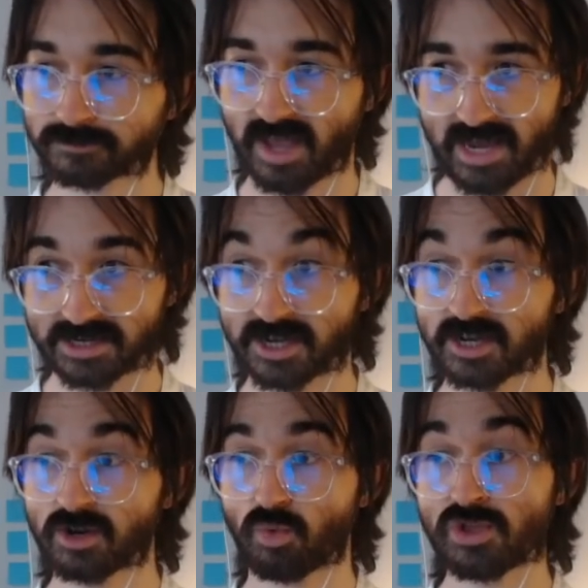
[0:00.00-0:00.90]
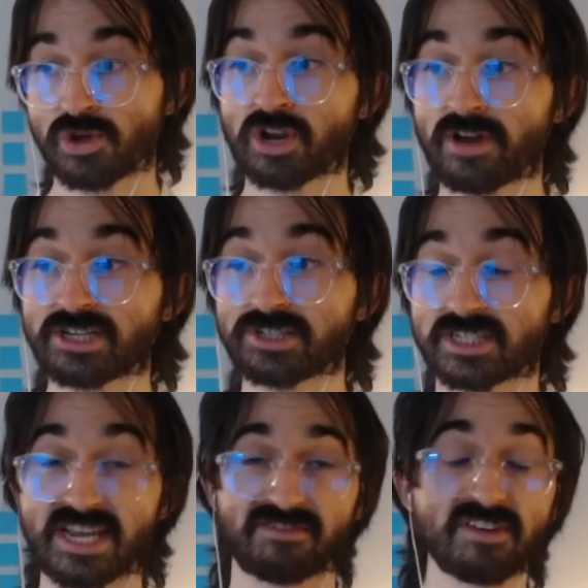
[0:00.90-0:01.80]
And when your iterations
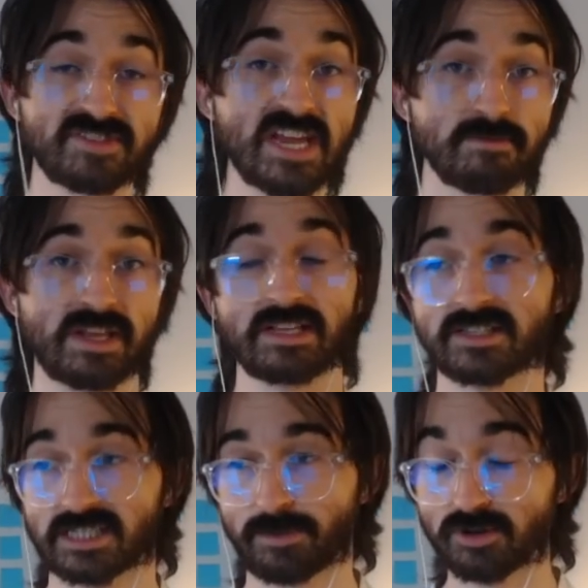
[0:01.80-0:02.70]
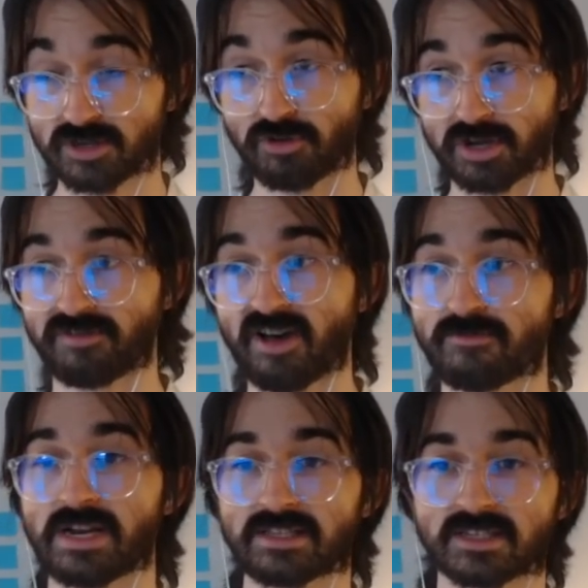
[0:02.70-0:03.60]
take 15 minutes as opposed to 45
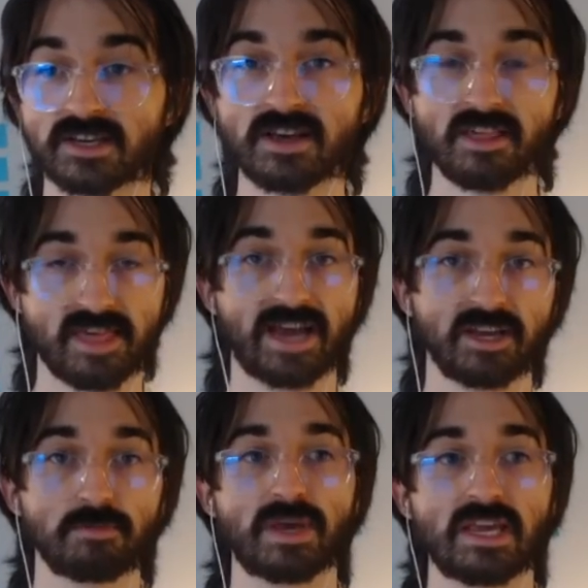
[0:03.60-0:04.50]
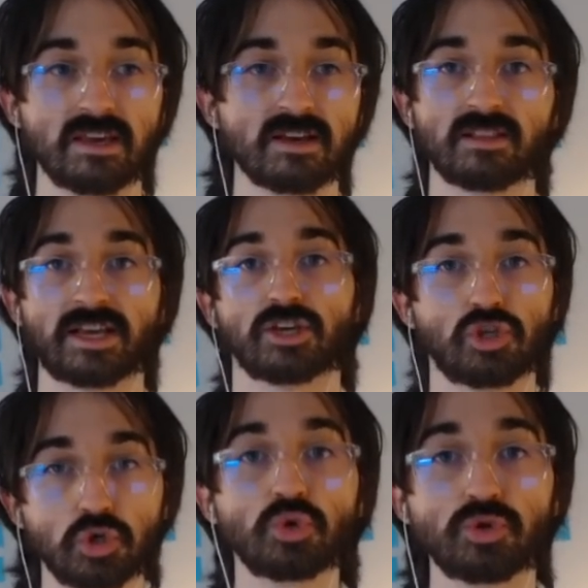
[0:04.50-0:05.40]
minutes, that can be like a
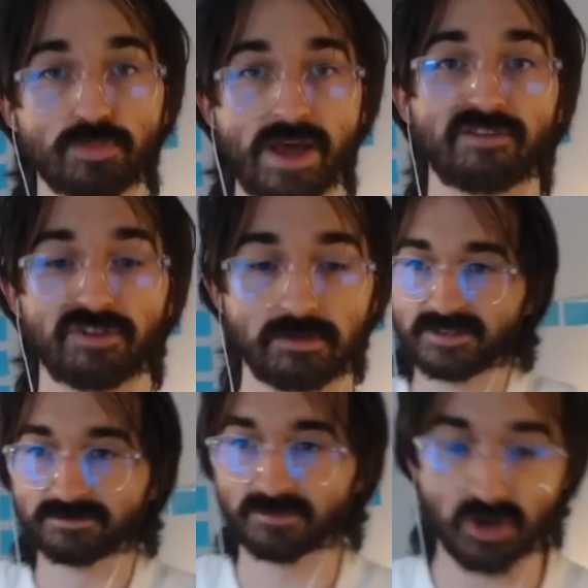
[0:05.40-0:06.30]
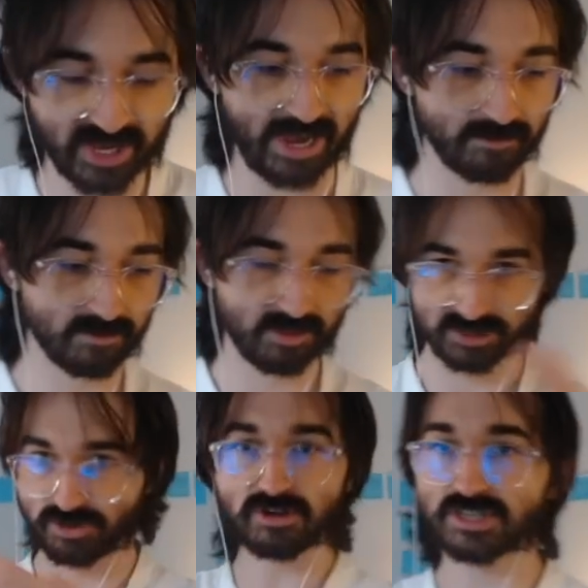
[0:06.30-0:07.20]
huge benefit. Okay, so
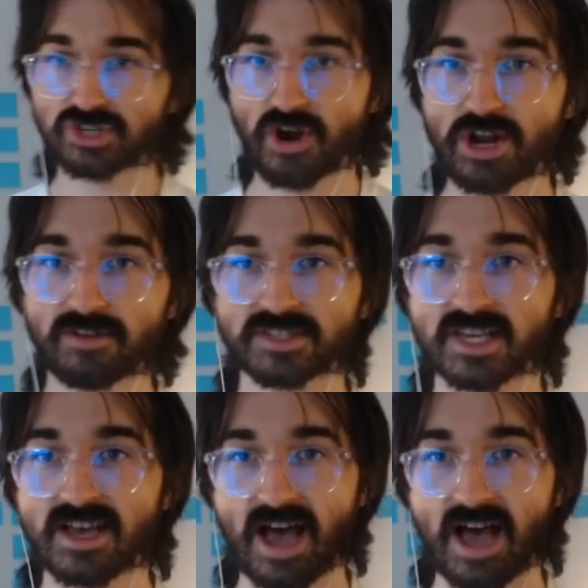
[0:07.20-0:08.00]
those are the trade-offs.